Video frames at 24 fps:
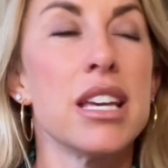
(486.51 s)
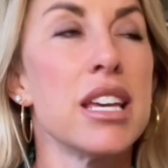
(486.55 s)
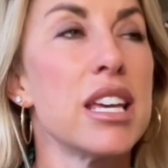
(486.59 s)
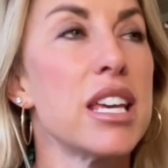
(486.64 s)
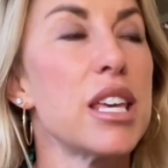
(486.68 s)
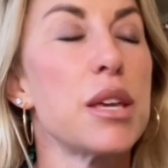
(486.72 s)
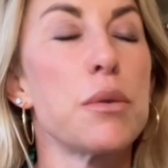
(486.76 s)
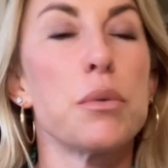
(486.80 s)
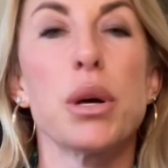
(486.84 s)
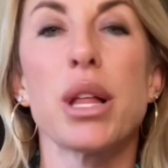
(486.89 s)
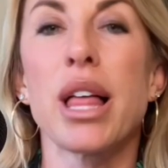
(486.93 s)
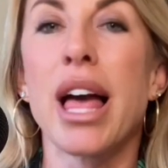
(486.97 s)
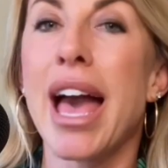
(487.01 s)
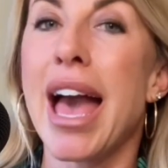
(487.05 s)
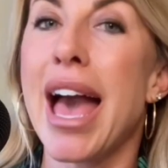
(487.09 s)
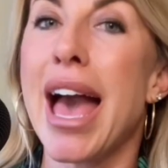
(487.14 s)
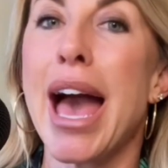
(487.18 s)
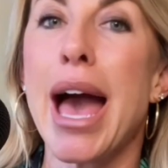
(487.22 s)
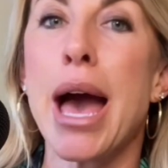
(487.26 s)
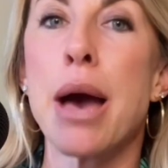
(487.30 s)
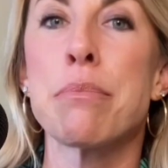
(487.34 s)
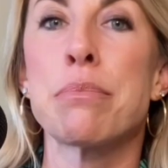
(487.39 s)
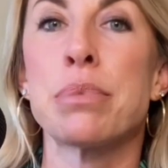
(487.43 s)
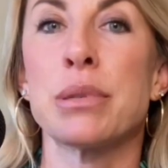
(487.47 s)
He will
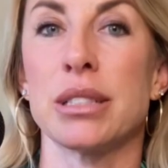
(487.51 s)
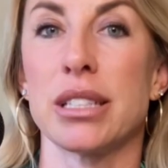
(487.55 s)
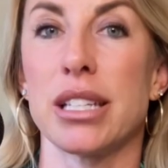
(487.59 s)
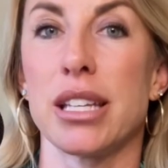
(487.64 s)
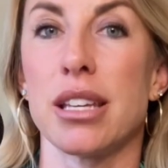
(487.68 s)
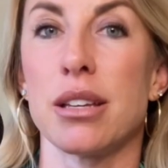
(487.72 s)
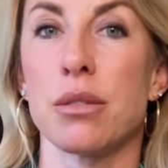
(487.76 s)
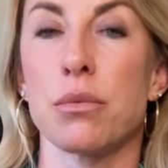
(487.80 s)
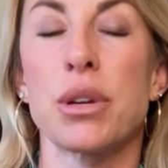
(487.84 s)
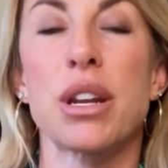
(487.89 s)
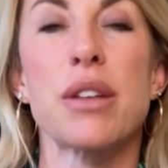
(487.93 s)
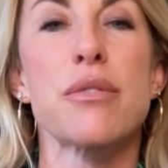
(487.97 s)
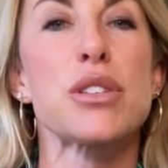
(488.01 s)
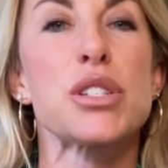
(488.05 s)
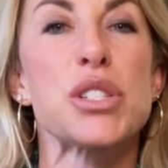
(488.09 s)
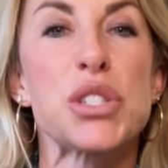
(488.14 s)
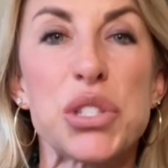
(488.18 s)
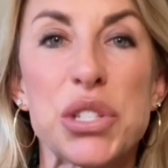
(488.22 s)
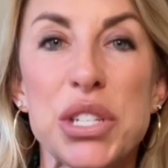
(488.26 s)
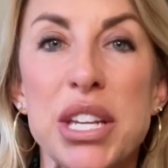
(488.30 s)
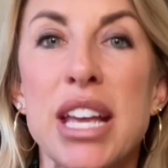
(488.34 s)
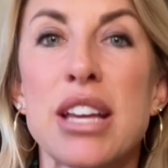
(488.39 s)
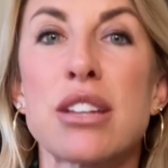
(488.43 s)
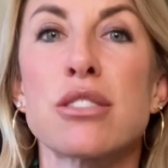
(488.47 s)
happily, whatever
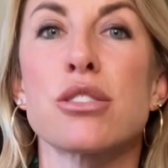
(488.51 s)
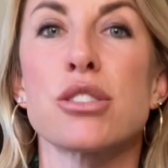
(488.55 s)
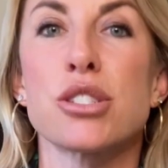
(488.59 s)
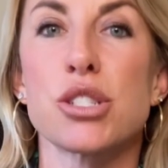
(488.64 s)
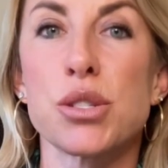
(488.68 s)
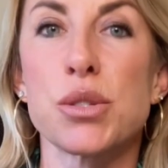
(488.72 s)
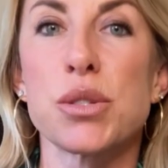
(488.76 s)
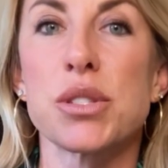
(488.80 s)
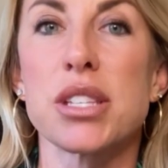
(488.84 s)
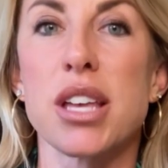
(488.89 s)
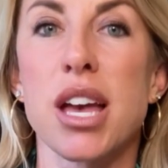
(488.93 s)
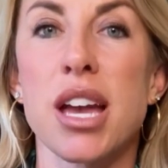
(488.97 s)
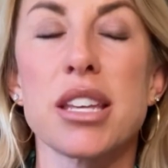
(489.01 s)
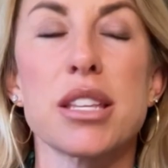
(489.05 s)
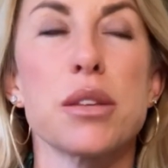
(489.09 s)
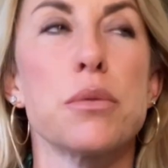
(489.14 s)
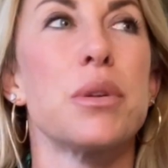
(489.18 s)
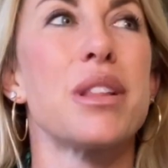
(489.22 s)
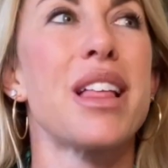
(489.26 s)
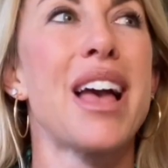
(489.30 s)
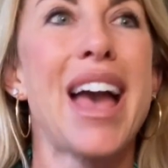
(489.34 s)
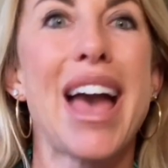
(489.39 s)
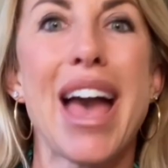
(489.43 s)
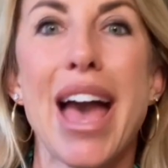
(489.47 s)
standard you set, he
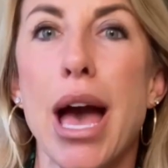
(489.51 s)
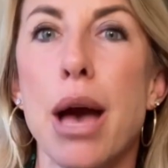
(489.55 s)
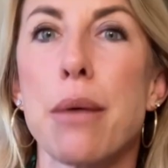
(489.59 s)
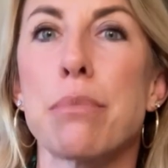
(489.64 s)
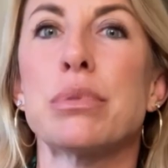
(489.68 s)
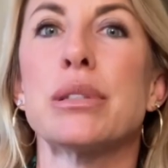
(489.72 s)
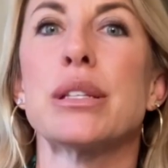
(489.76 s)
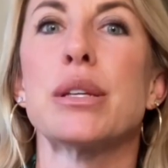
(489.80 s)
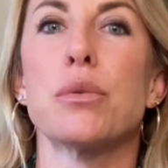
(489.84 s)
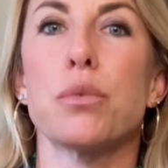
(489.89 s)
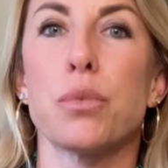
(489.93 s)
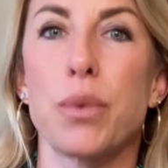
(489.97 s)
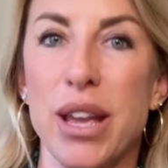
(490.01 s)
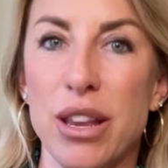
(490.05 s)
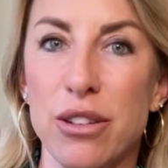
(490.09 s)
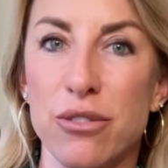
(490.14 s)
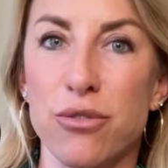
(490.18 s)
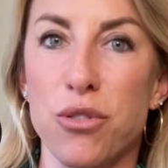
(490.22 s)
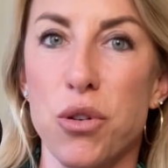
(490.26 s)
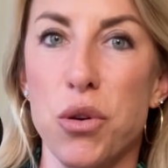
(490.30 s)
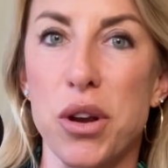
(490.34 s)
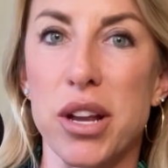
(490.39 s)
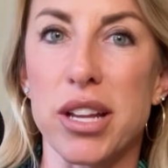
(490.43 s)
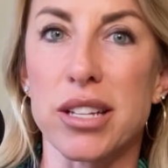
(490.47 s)
will happily wait
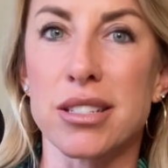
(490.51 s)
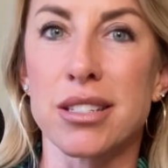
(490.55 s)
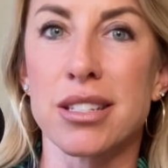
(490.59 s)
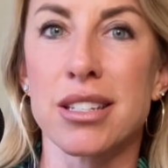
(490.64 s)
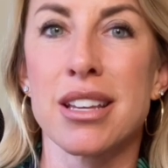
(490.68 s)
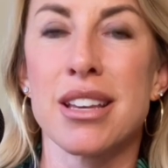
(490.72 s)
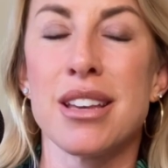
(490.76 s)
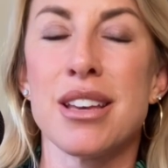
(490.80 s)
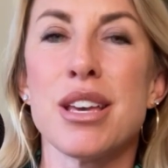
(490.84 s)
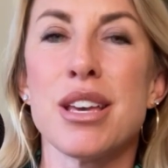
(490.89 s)
for it